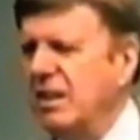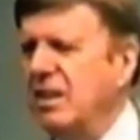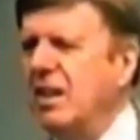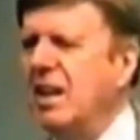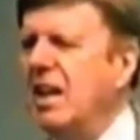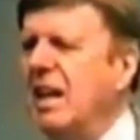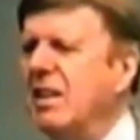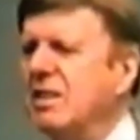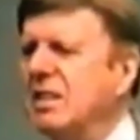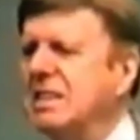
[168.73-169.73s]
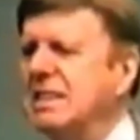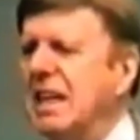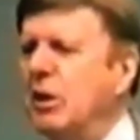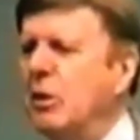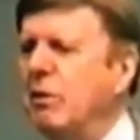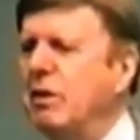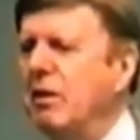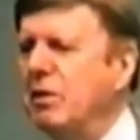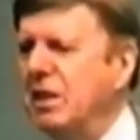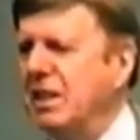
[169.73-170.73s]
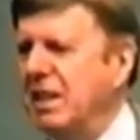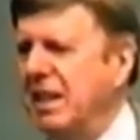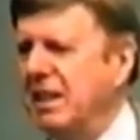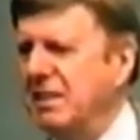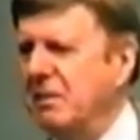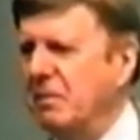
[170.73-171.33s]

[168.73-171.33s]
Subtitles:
Your heart is the center of everything.